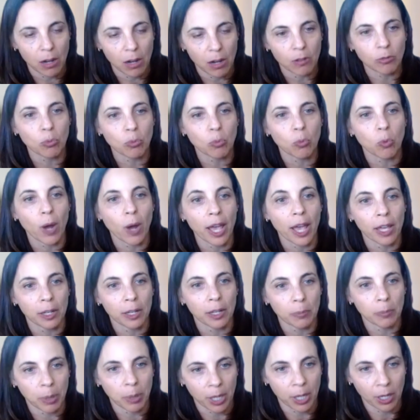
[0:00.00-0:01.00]
of
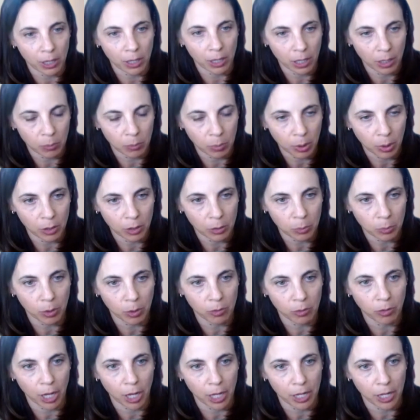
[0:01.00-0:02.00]
when parent input is
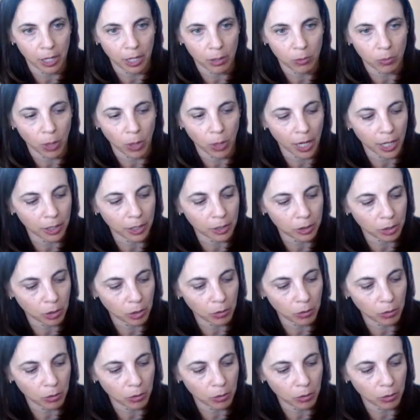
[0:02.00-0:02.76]
provided, right?